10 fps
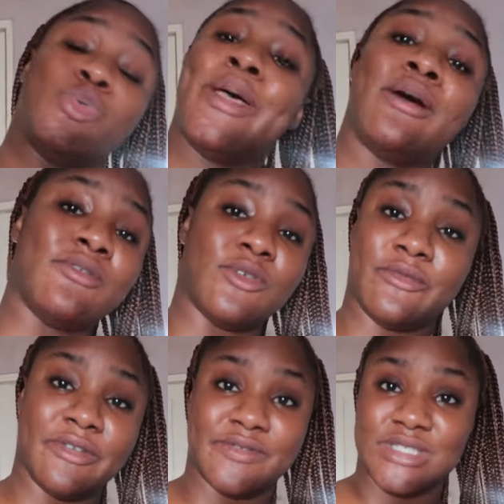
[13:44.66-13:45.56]
12 or
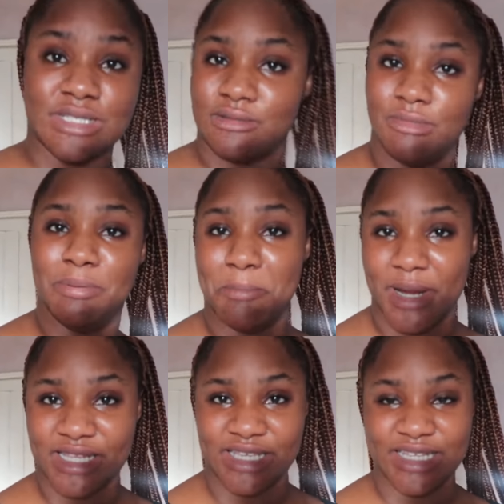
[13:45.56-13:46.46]
15
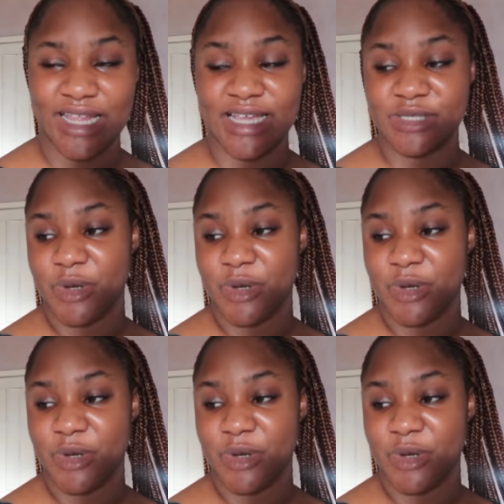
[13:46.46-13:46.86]
mannequin heads,